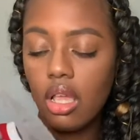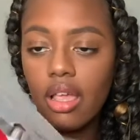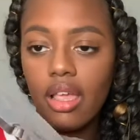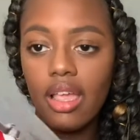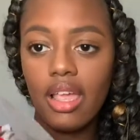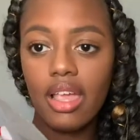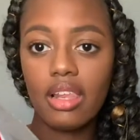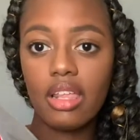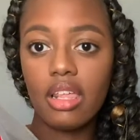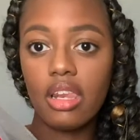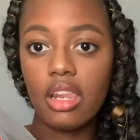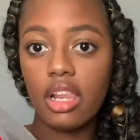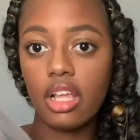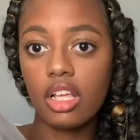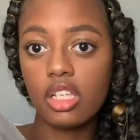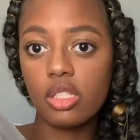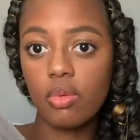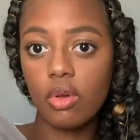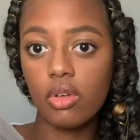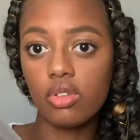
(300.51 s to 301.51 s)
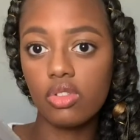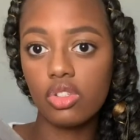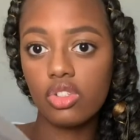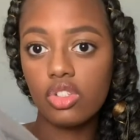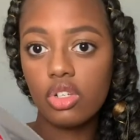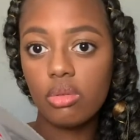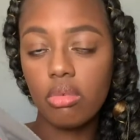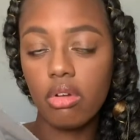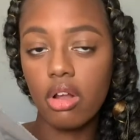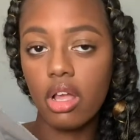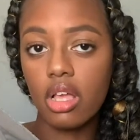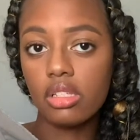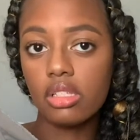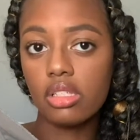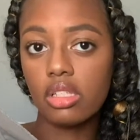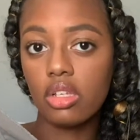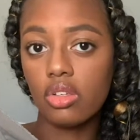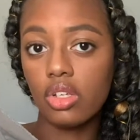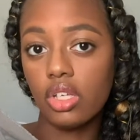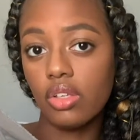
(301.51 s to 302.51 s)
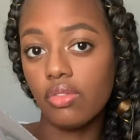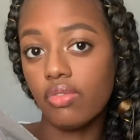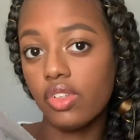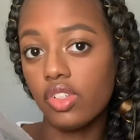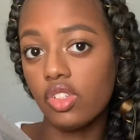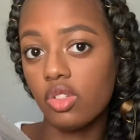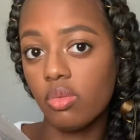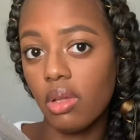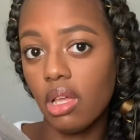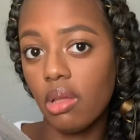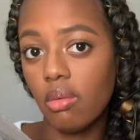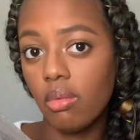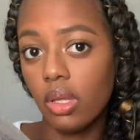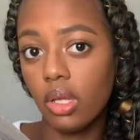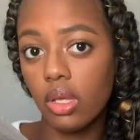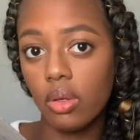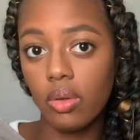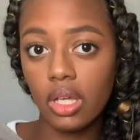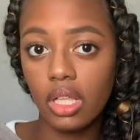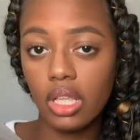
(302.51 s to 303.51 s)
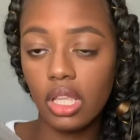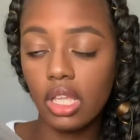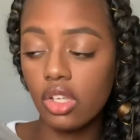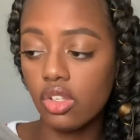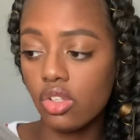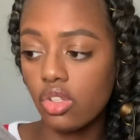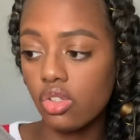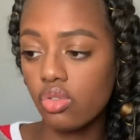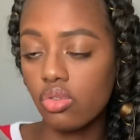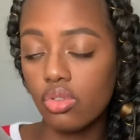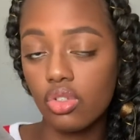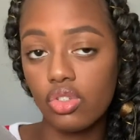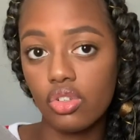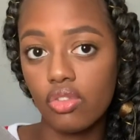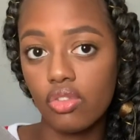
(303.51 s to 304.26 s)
and then it exposes your breast so it can feed your baby quickly, and as soon as you're